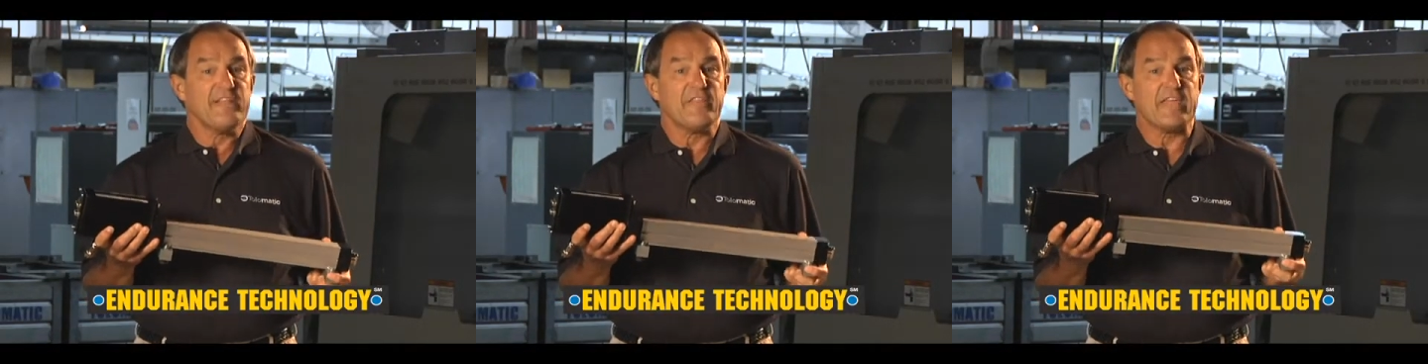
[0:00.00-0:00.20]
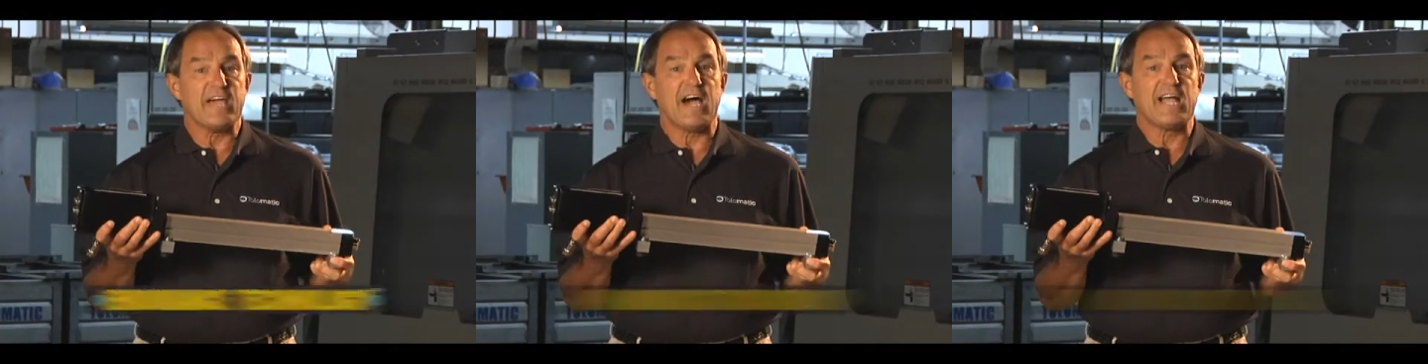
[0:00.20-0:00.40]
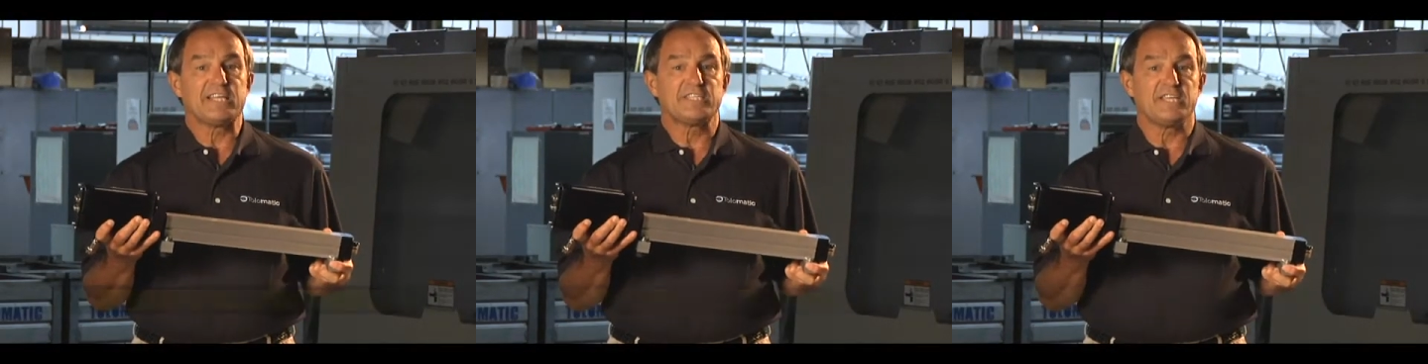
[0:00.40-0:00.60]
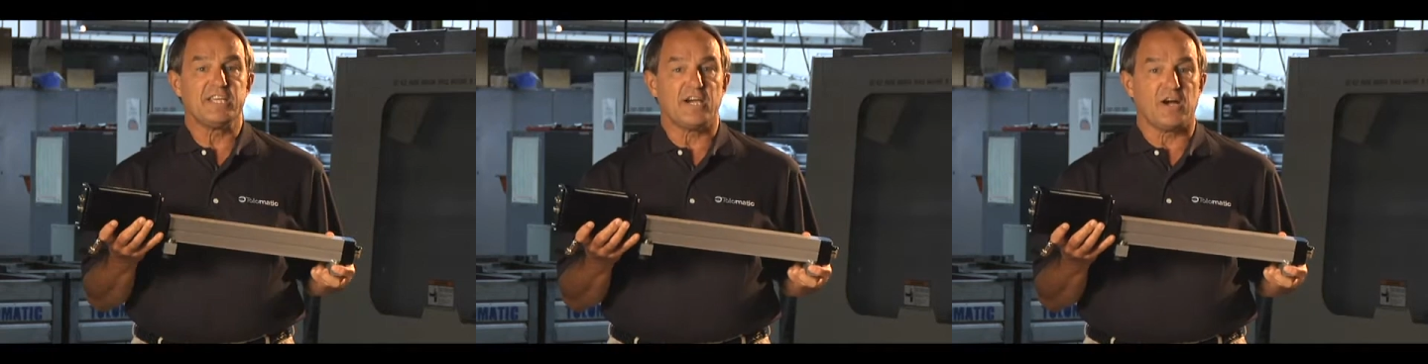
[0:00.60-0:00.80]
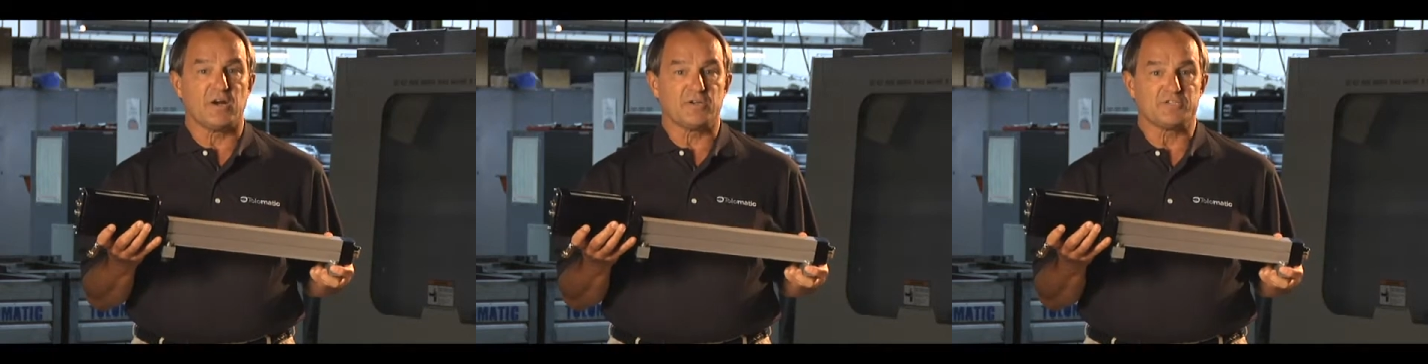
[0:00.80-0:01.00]
the
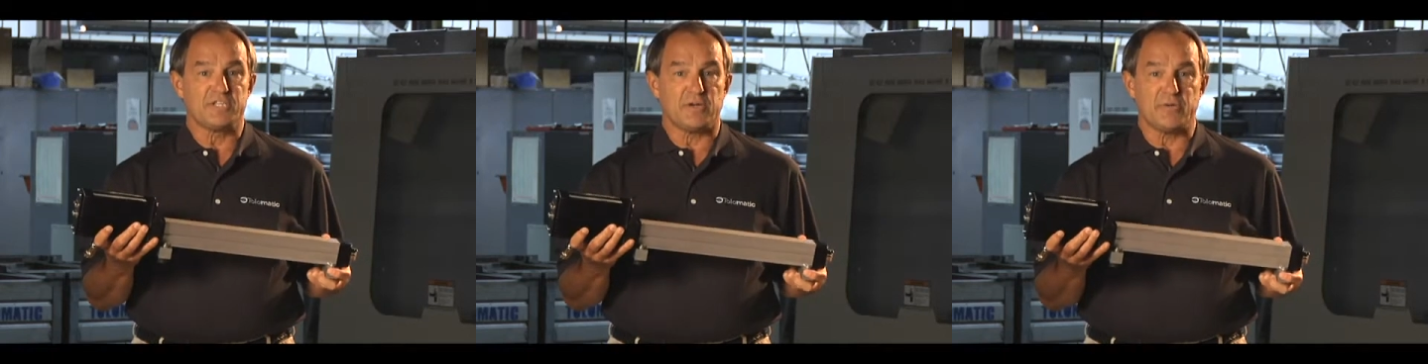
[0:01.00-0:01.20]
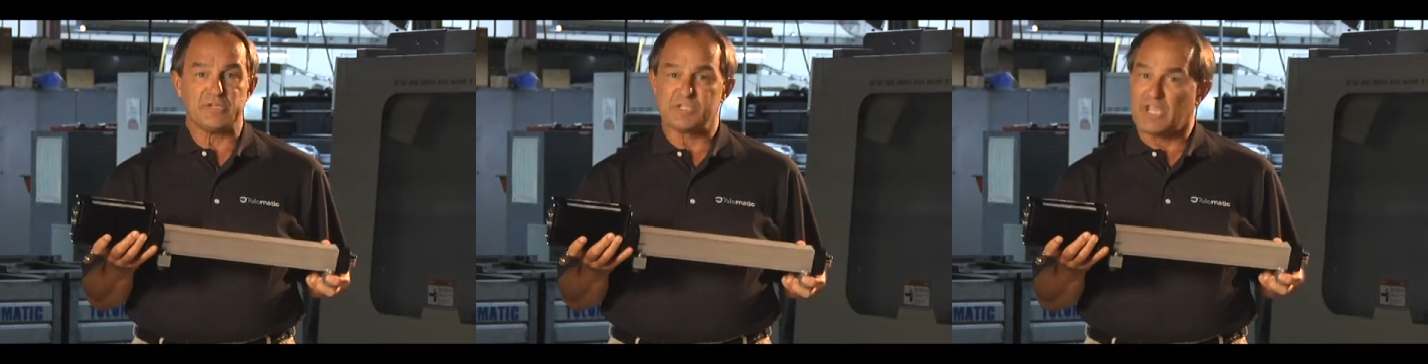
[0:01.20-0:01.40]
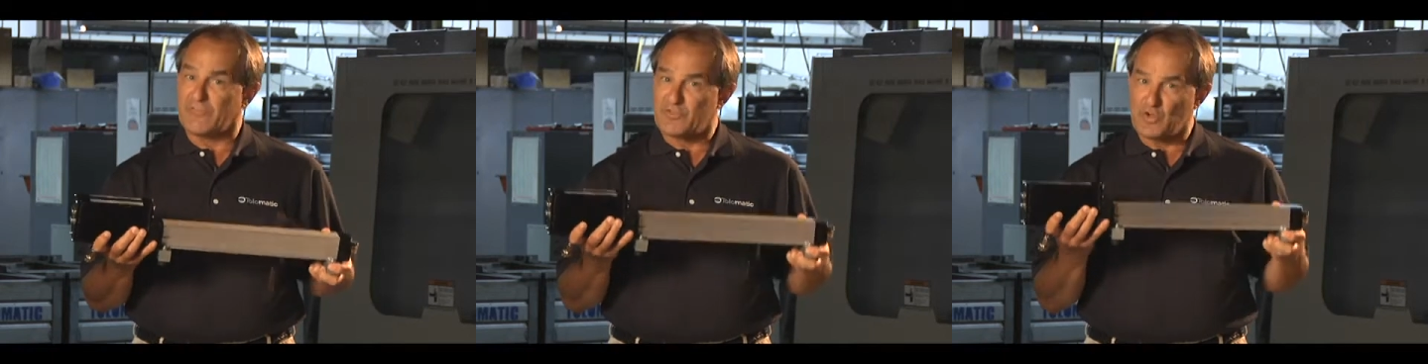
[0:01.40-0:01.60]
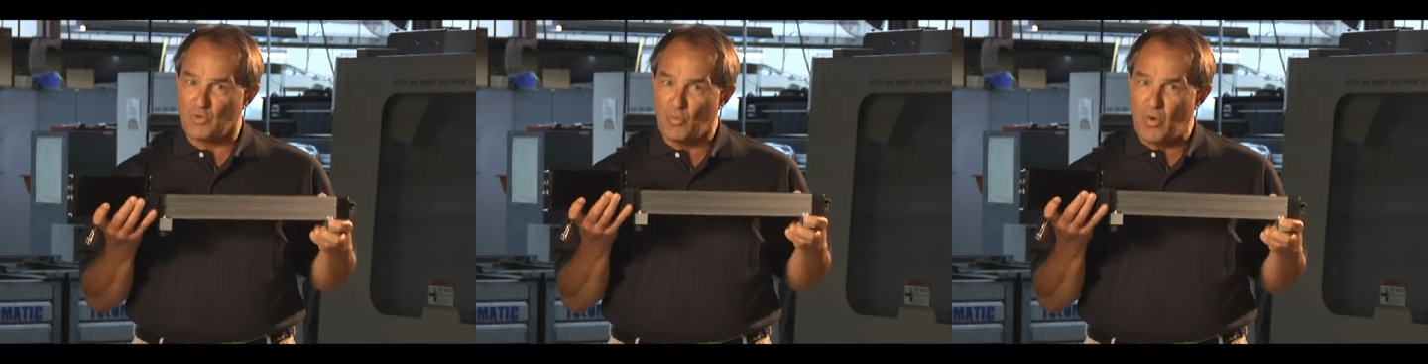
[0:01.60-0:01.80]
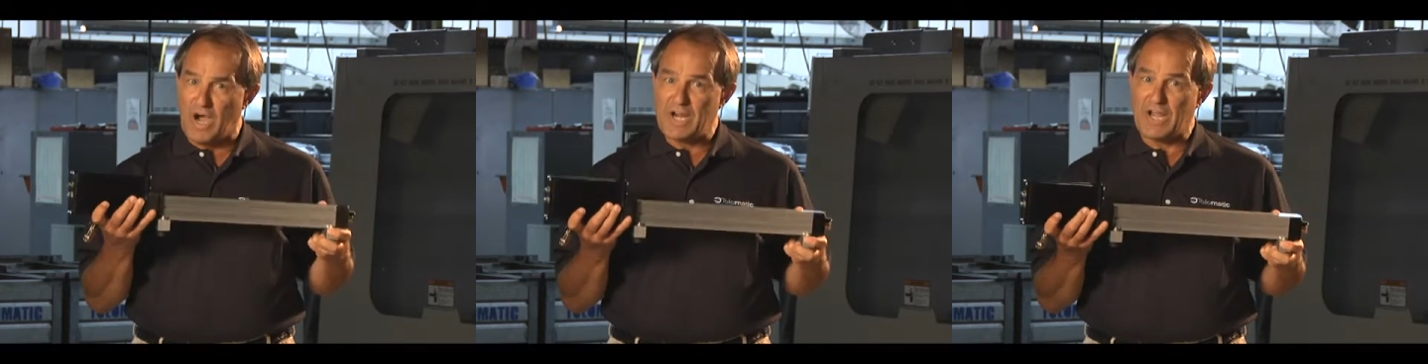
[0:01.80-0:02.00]
ICR series gives you
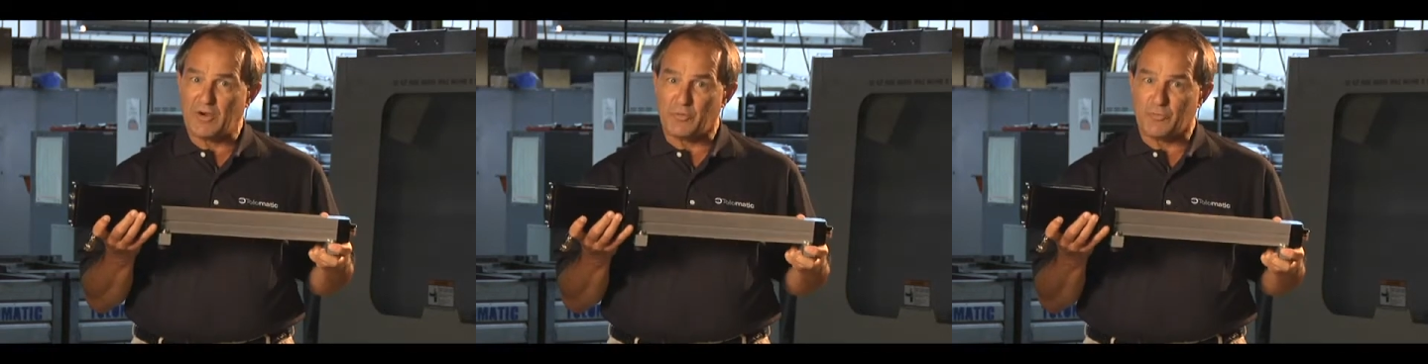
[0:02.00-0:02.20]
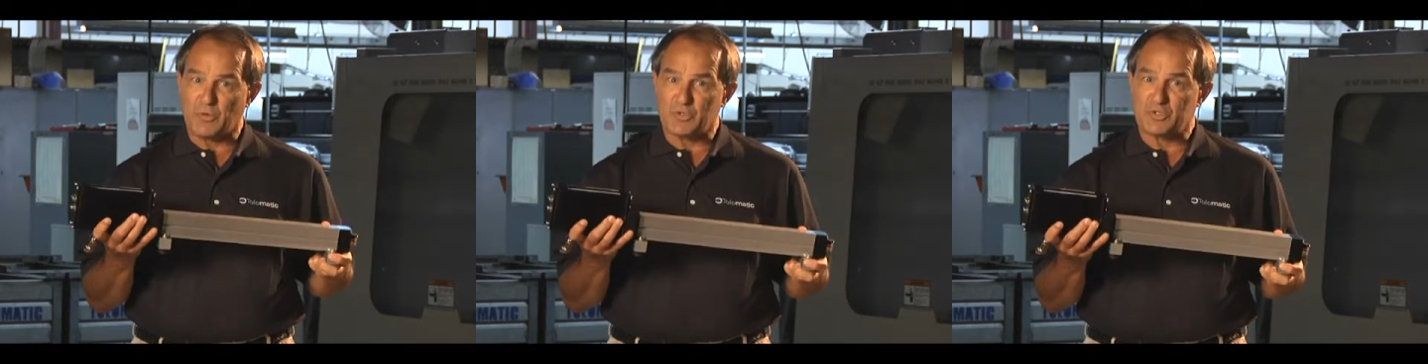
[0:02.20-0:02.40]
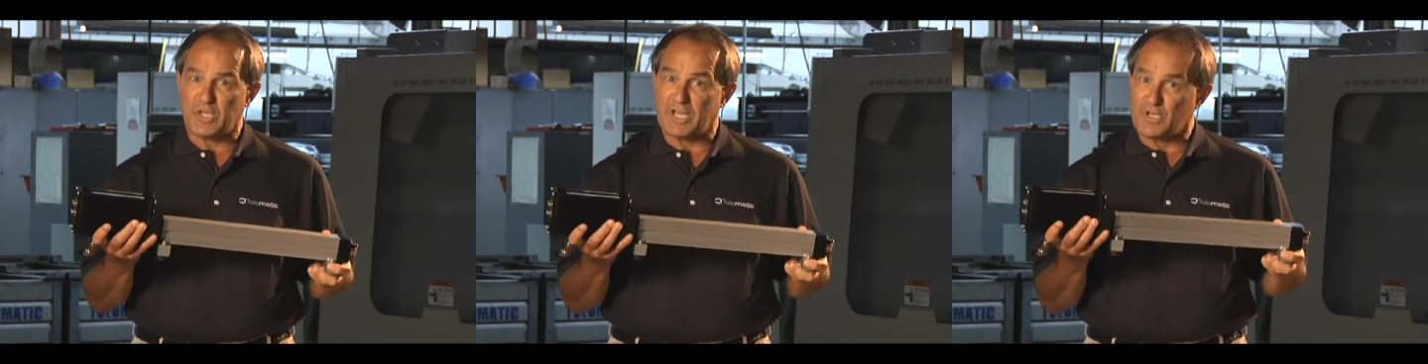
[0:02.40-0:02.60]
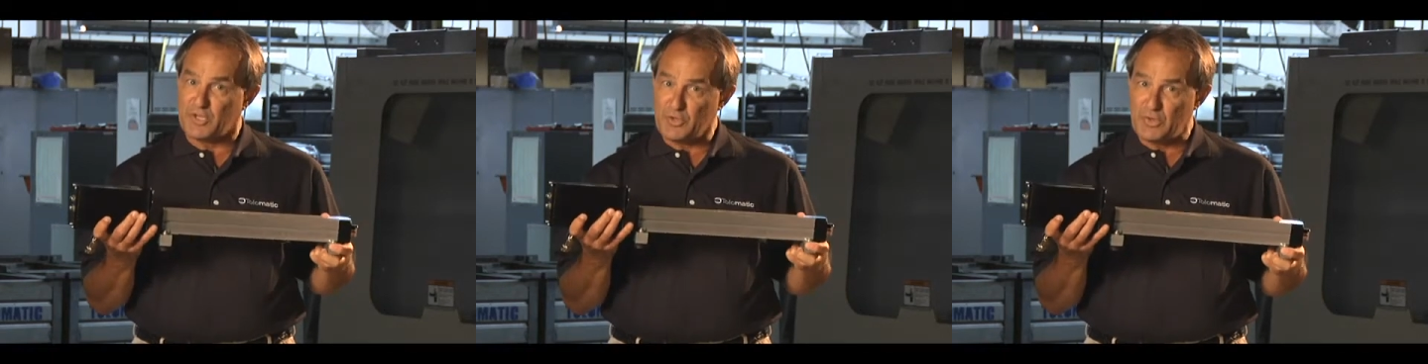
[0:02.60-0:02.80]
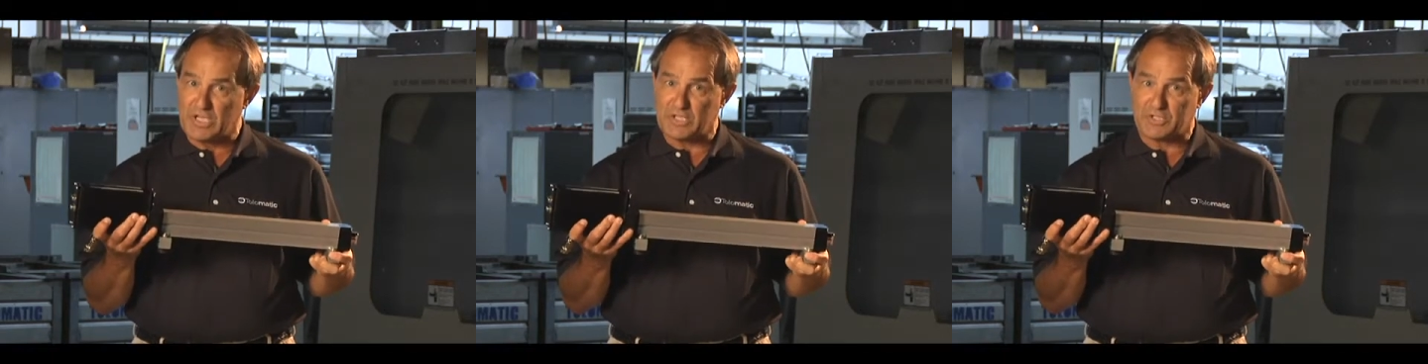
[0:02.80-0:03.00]
100%
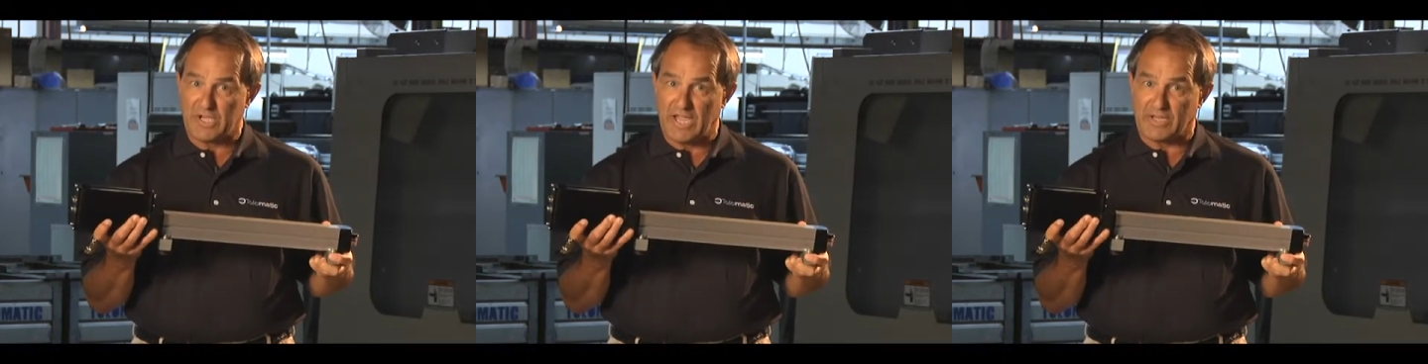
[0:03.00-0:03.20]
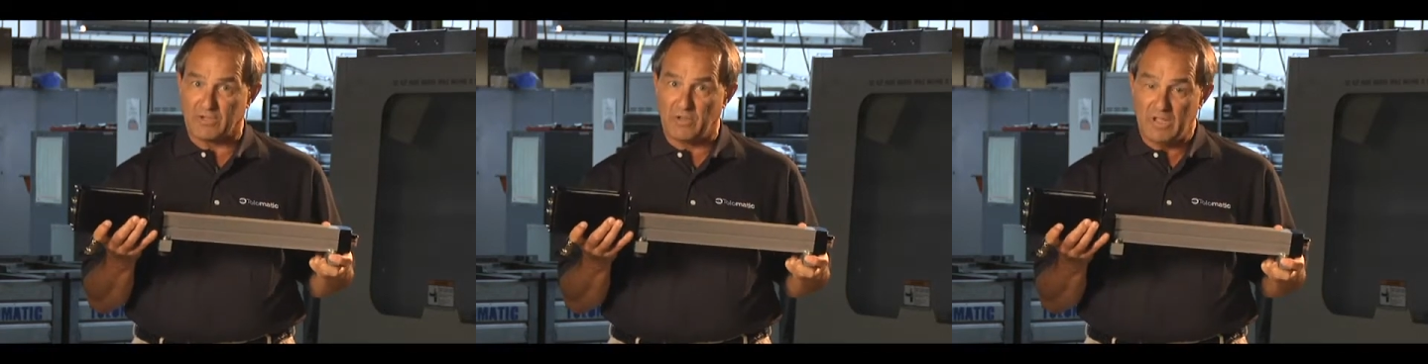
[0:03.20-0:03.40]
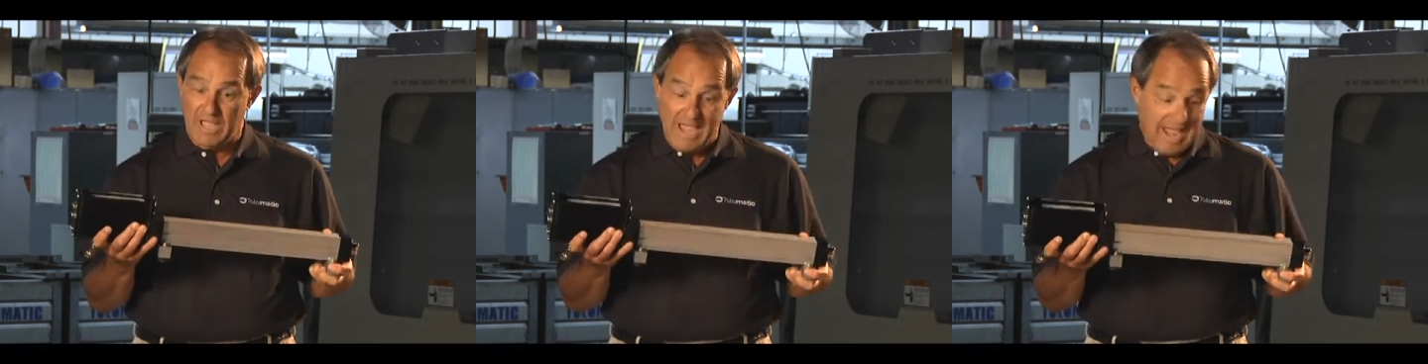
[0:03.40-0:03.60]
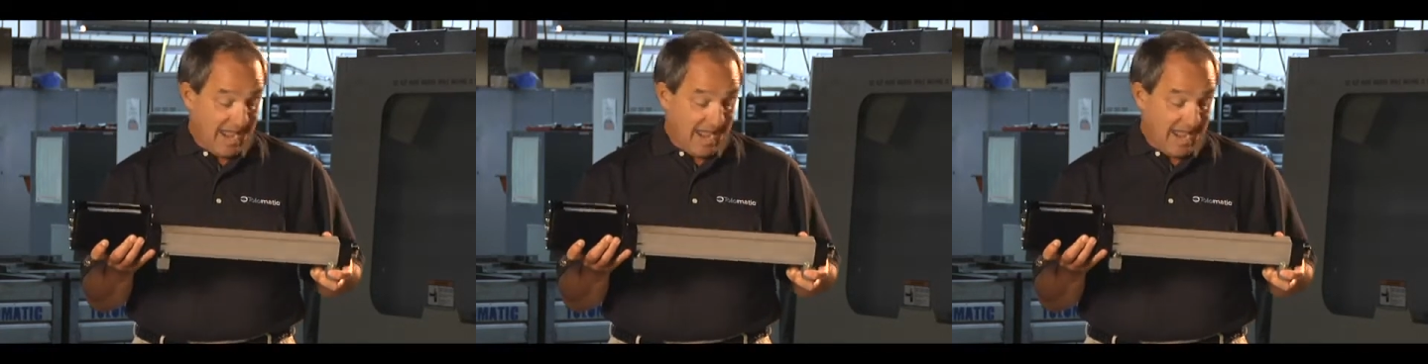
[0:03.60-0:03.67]
duty cycle